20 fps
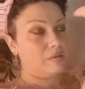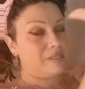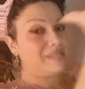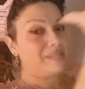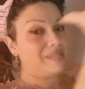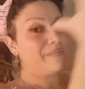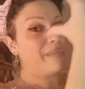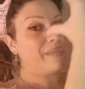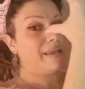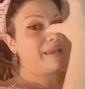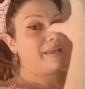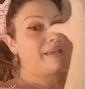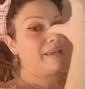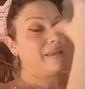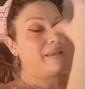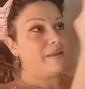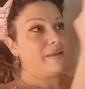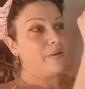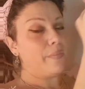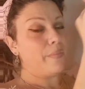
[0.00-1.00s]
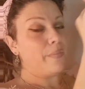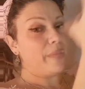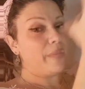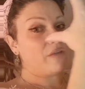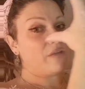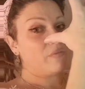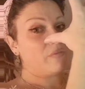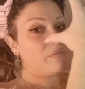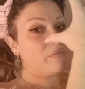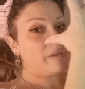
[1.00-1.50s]
to me,
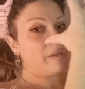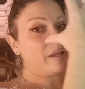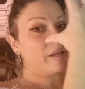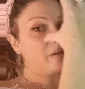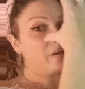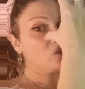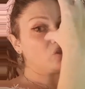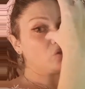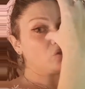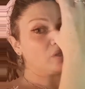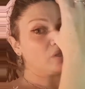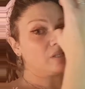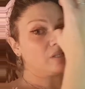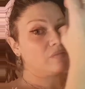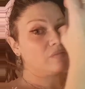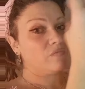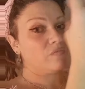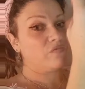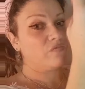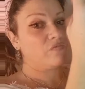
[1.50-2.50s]
bigger and bigger. It's just this,